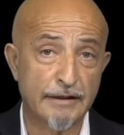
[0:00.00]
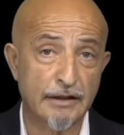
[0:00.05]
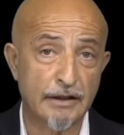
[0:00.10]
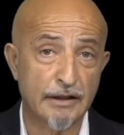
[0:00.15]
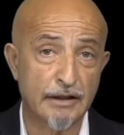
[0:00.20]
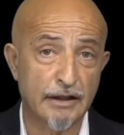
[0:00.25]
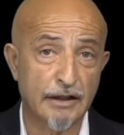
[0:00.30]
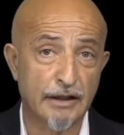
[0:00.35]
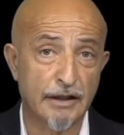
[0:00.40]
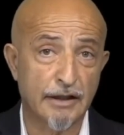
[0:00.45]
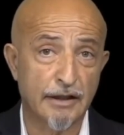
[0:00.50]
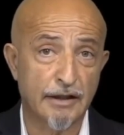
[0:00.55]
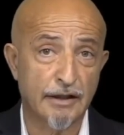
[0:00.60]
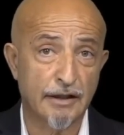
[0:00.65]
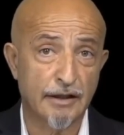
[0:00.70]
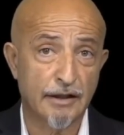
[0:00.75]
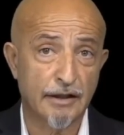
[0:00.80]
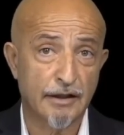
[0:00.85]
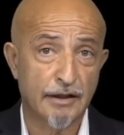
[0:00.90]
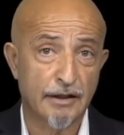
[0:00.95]
case they
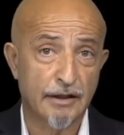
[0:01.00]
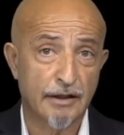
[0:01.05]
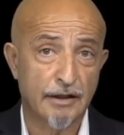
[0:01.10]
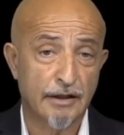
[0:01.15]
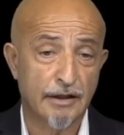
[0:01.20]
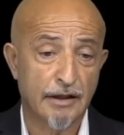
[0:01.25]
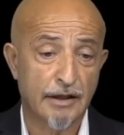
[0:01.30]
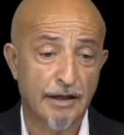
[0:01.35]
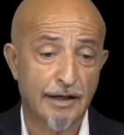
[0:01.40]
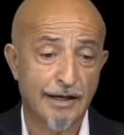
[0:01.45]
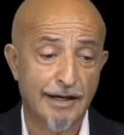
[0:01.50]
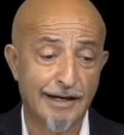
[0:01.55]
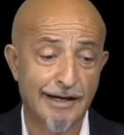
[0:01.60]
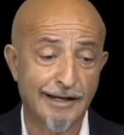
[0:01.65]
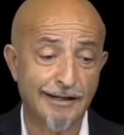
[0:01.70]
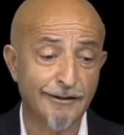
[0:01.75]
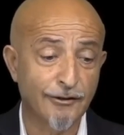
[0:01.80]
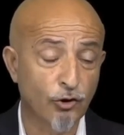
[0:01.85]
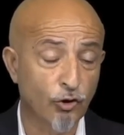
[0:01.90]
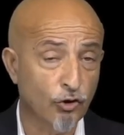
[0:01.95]
still don't listen to
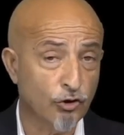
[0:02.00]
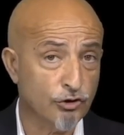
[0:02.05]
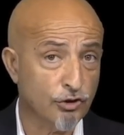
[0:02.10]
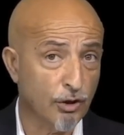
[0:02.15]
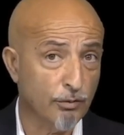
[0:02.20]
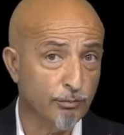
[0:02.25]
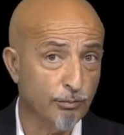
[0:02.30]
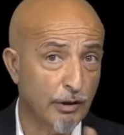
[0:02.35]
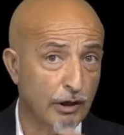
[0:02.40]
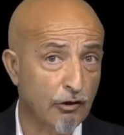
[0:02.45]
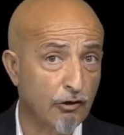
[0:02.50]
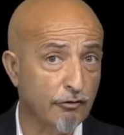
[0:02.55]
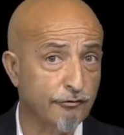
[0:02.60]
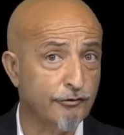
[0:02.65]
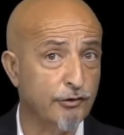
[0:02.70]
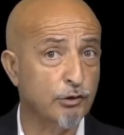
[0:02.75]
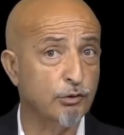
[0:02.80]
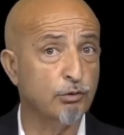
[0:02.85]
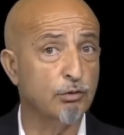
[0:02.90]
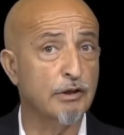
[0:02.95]
you and are
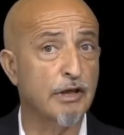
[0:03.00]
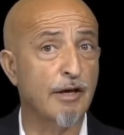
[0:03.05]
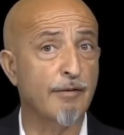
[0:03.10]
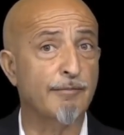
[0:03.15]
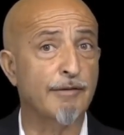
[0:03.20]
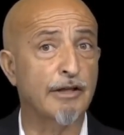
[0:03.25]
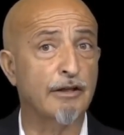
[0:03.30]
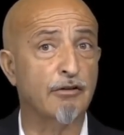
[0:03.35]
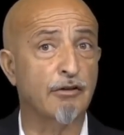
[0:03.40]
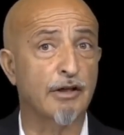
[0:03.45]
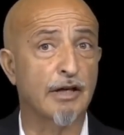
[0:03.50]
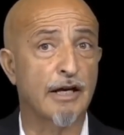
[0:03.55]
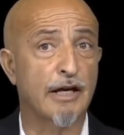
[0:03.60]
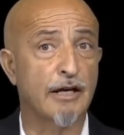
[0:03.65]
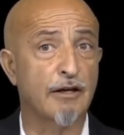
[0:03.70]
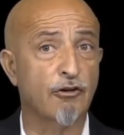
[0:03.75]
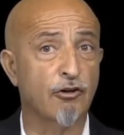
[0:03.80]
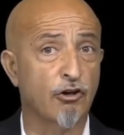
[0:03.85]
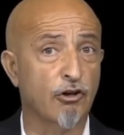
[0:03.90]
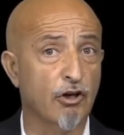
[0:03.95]
doing bad
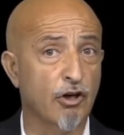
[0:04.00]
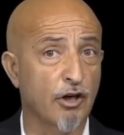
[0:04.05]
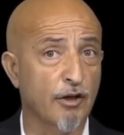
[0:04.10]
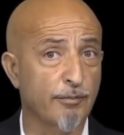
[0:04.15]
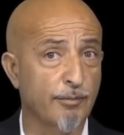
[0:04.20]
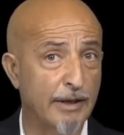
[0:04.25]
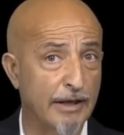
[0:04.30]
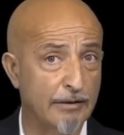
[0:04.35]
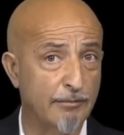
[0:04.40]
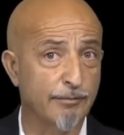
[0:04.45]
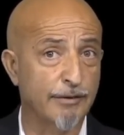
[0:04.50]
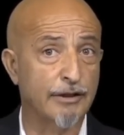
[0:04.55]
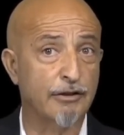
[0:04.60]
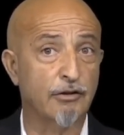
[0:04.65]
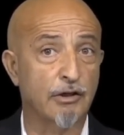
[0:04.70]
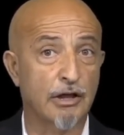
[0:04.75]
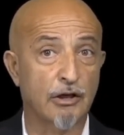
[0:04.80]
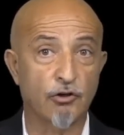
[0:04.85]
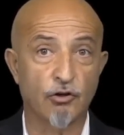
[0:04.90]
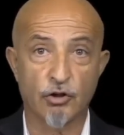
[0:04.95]
things.
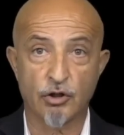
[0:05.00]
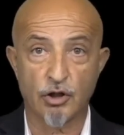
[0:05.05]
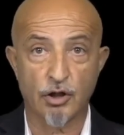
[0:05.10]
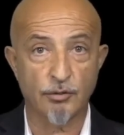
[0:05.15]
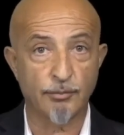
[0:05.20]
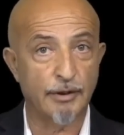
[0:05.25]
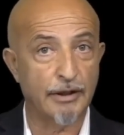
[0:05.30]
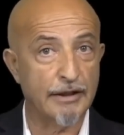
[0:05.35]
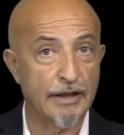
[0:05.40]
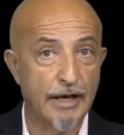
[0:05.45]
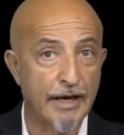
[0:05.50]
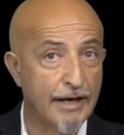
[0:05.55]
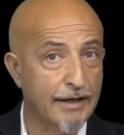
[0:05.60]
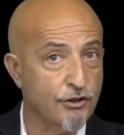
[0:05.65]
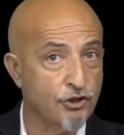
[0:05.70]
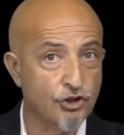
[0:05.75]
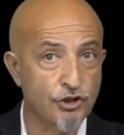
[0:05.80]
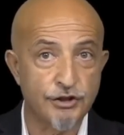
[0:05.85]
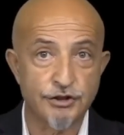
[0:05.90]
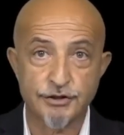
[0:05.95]
Bad things are
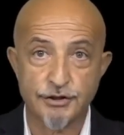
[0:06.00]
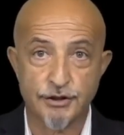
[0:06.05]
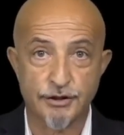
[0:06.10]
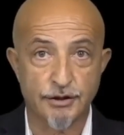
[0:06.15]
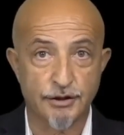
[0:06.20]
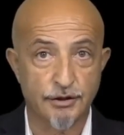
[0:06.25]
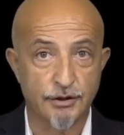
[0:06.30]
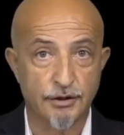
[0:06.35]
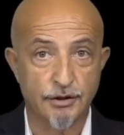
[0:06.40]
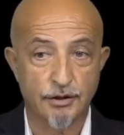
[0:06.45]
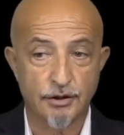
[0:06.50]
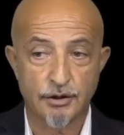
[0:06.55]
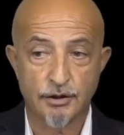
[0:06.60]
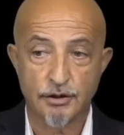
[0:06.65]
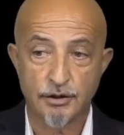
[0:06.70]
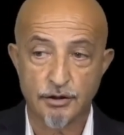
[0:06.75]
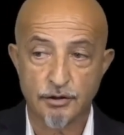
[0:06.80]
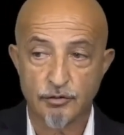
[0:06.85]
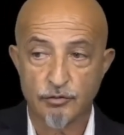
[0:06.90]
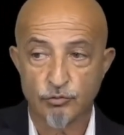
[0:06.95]
anything.
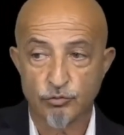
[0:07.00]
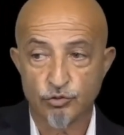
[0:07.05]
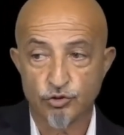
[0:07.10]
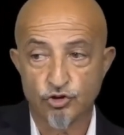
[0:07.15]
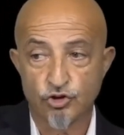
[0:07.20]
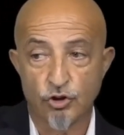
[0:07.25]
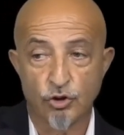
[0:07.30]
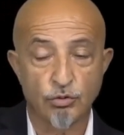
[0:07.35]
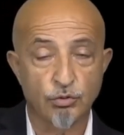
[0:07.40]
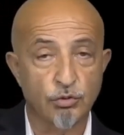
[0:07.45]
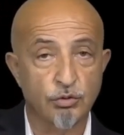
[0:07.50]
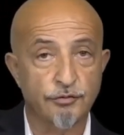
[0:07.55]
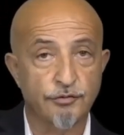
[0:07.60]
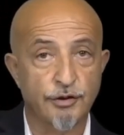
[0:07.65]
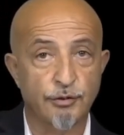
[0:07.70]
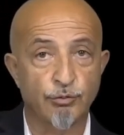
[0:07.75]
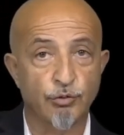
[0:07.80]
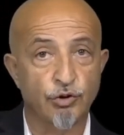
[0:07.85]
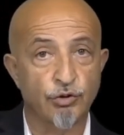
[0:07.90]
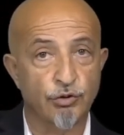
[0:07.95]
You told her to broom the
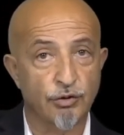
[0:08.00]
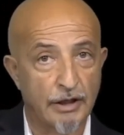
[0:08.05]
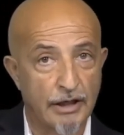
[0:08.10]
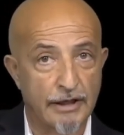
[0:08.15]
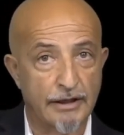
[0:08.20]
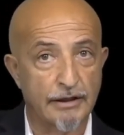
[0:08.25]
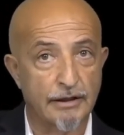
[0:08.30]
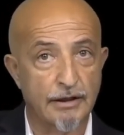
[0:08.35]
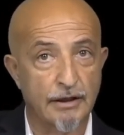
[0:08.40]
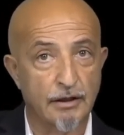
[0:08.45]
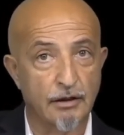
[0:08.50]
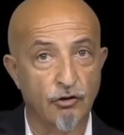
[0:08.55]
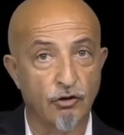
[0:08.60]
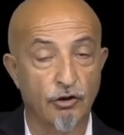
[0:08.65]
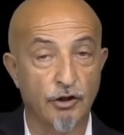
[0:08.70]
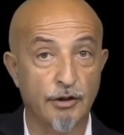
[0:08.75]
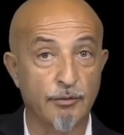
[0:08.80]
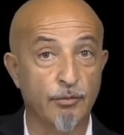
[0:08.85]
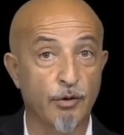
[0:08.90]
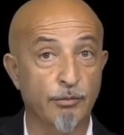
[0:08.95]
home and she
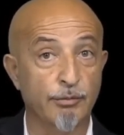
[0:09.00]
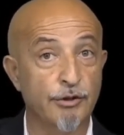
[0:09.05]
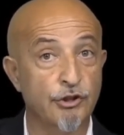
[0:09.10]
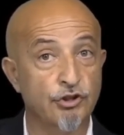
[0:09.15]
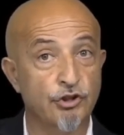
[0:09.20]
didn't.